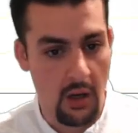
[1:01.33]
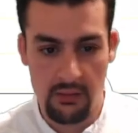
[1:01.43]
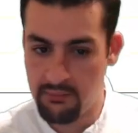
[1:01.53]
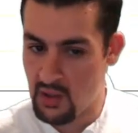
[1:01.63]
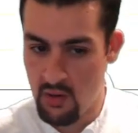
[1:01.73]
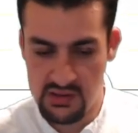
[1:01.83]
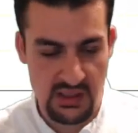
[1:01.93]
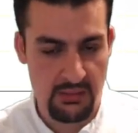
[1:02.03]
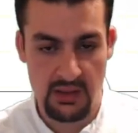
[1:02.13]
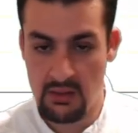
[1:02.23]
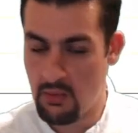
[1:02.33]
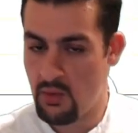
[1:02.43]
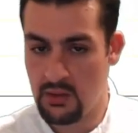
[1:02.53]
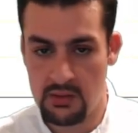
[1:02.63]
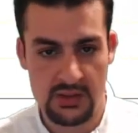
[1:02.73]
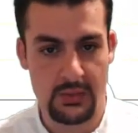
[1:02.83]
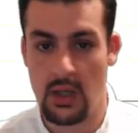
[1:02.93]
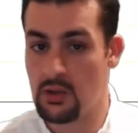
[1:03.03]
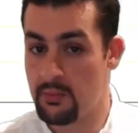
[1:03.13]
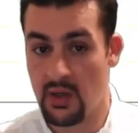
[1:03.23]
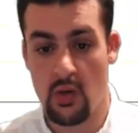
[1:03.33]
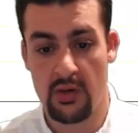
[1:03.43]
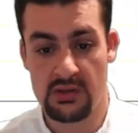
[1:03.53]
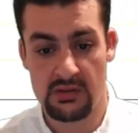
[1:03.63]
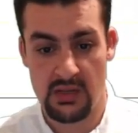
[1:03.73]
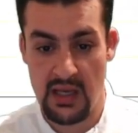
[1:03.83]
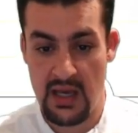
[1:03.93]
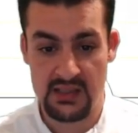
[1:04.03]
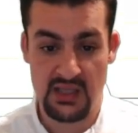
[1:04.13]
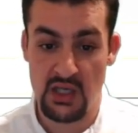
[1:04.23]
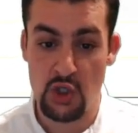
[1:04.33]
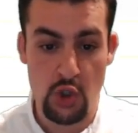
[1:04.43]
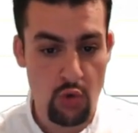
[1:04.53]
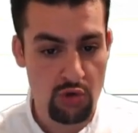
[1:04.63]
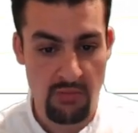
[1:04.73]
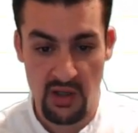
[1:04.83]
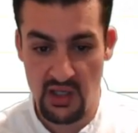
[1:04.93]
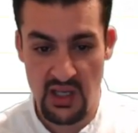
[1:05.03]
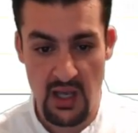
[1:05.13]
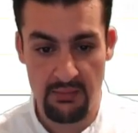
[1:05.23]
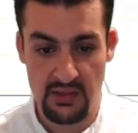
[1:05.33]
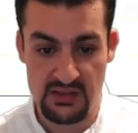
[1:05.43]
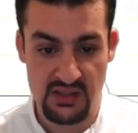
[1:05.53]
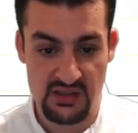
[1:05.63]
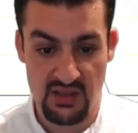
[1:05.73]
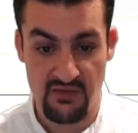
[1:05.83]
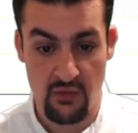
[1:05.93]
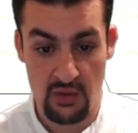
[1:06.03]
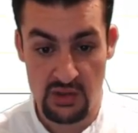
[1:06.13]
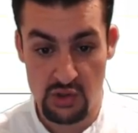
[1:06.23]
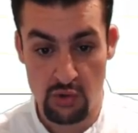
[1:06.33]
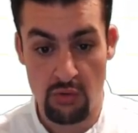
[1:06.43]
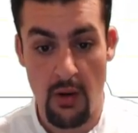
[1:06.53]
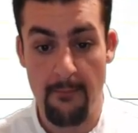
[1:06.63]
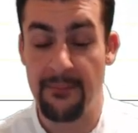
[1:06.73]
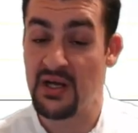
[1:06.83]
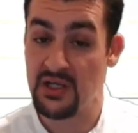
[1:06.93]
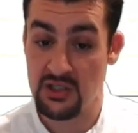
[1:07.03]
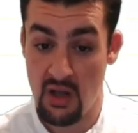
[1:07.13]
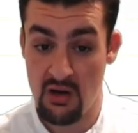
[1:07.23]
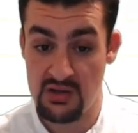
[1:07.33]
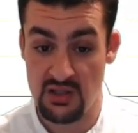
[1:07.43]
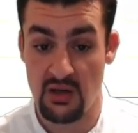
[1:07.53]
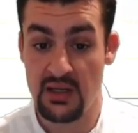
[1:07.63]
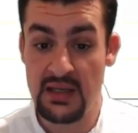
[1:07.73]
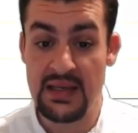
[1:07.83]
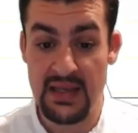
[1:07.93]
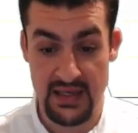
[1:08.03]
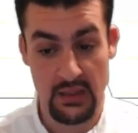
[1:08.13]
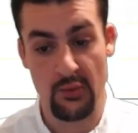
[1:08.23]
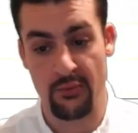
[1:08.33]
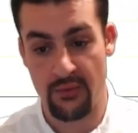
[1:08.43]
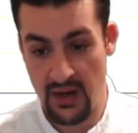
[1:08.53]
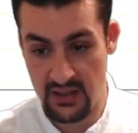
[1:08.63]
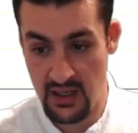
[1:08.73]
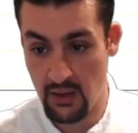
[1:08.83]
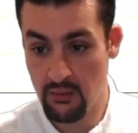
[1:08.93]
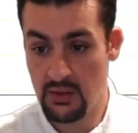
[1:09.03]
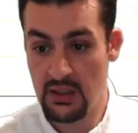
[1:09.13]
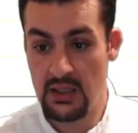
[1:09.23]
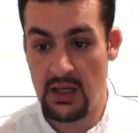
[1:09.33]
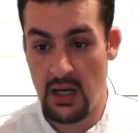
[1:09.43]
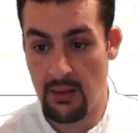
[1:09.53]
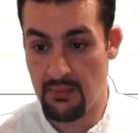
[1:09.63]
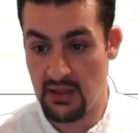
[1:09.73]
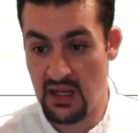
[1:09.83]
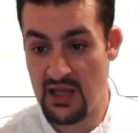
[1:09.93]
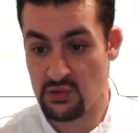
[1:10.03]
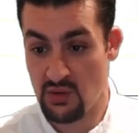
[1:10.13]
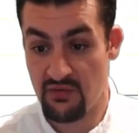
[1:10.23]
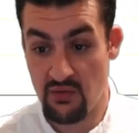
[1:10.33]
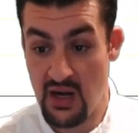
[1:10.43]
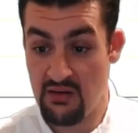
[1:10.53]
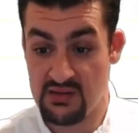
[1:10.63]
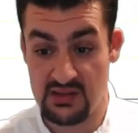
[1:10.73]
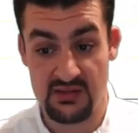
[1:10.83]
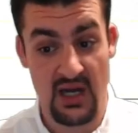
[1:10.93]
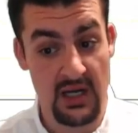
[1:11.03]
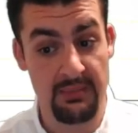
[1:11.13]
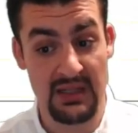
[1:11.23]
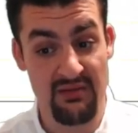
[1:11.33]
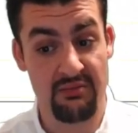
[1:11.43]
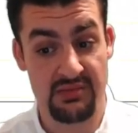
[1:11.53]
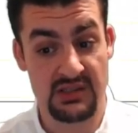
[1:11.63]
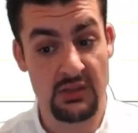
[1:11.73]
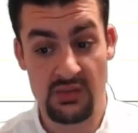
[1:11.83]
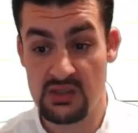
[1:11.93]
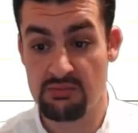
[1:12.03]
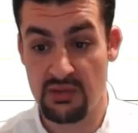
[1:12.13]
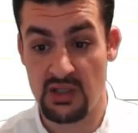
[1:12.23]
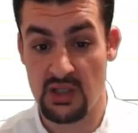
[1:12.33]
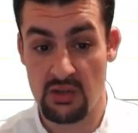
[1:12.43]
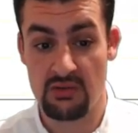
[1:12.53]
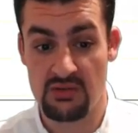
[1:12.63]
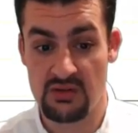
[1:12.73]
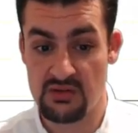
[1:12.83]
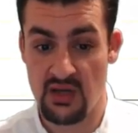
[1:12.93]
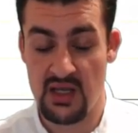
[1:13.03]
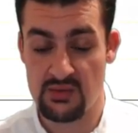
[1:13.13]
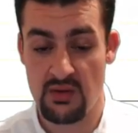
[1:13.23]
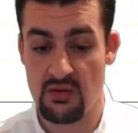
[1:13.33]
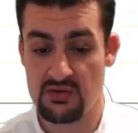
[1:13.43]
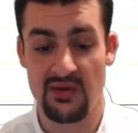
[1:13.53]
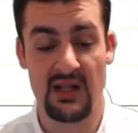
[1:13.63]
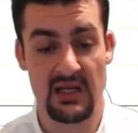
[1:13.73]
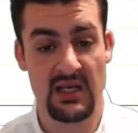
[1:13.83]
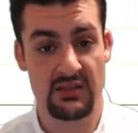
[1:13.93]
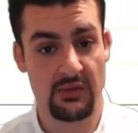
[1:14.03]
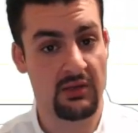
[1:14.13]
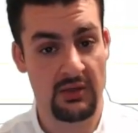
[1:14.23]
Bitcoin is going to be the number one because we all know Bitcoins. It has a huge market cap. As you can see, $42 billion are in it right now. In the last 24 hours, it's gone up 11%, which is pretty huge. Today is one of those rally days where